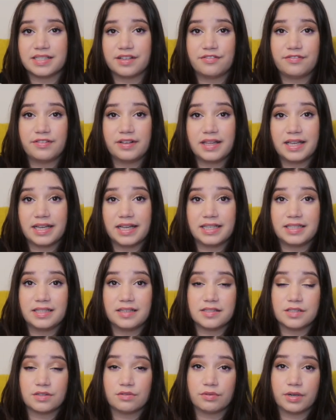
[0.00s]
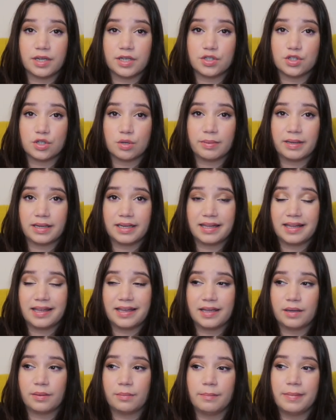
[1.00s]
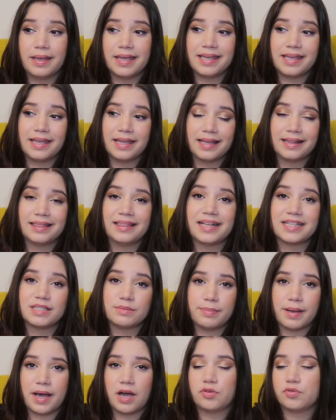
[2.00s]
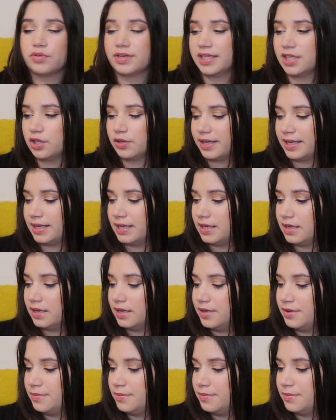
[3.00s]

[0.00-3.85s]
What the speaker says: I feel like it does a great job at like making it less powdery looking.